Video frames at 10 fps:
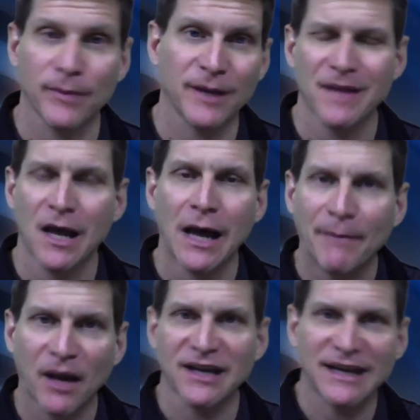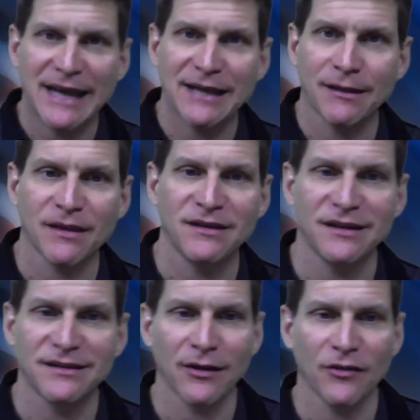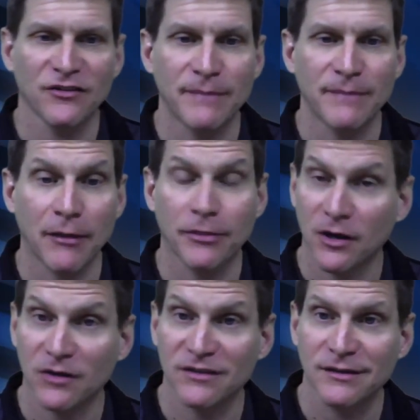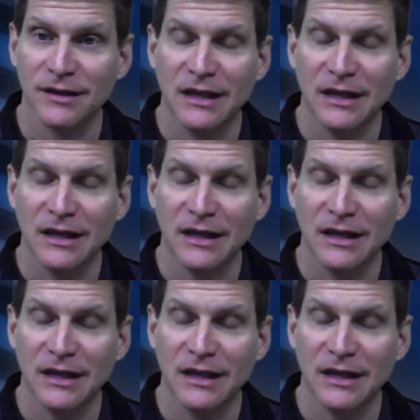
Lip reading: but I'm not going to get into the details about those.